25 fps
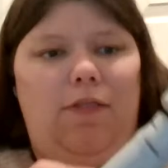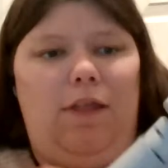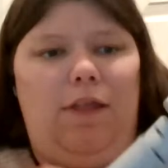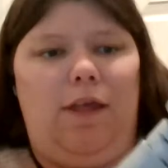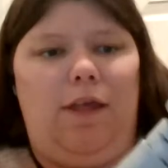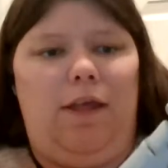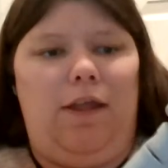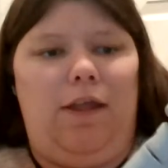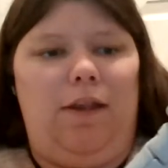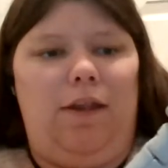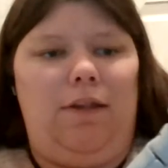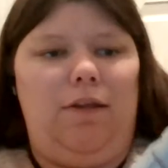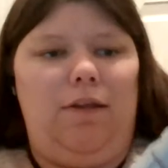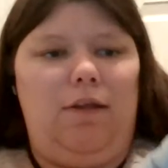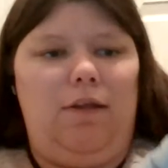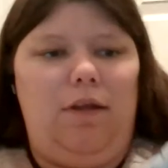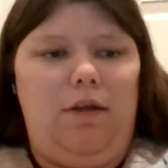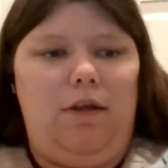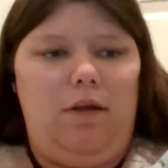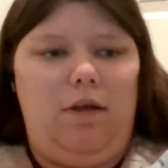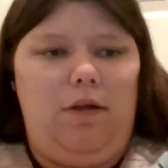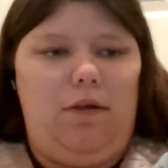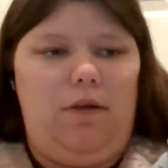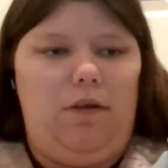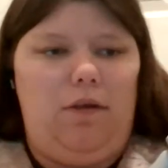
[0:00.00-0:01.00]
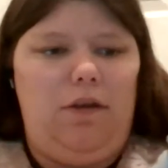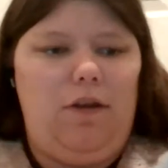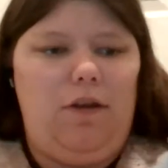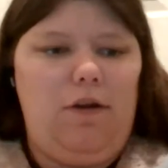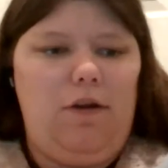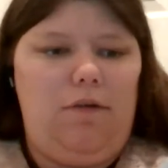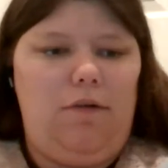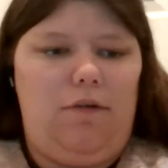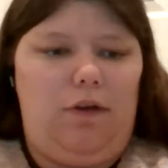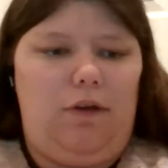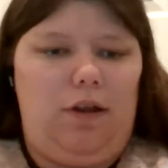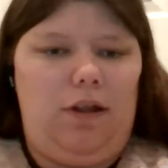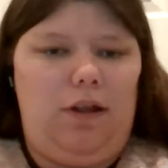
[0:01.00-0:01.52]
then you
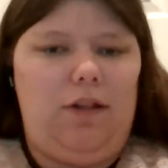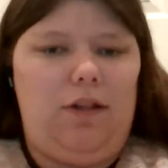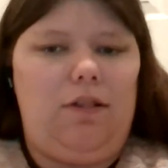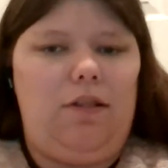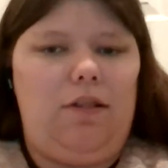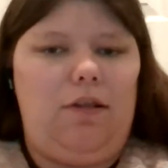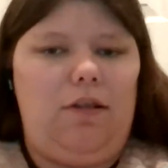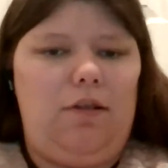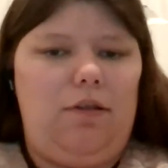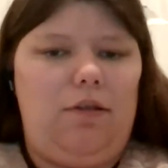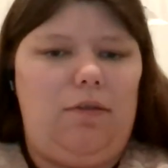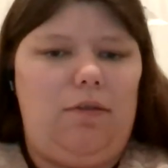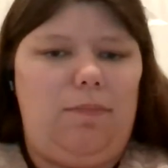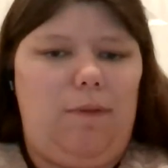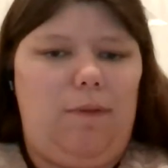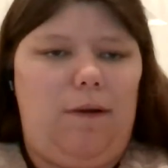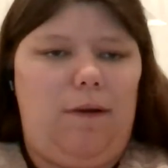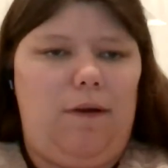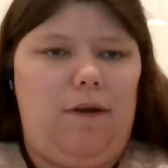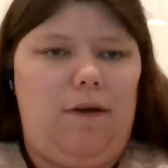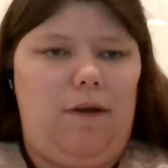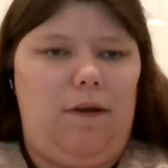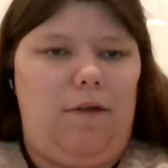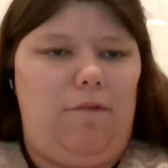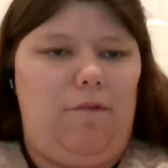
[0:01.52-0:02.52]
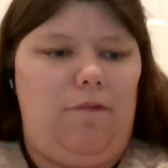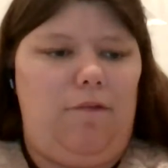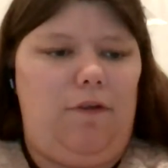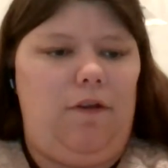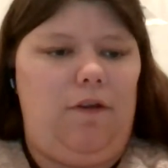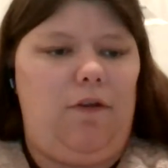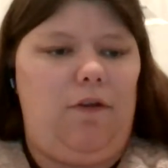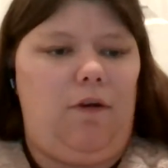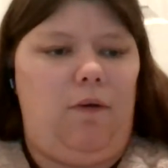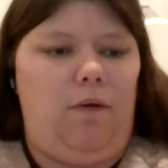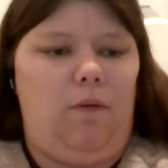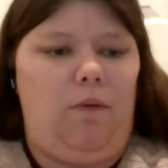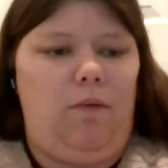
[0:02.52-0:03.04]
don't need this part if you
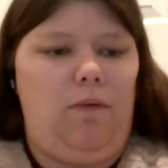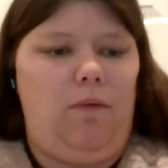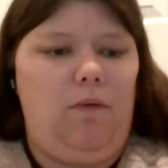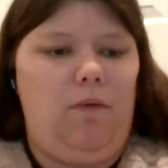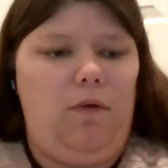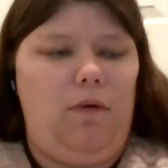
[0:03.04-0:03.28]
don't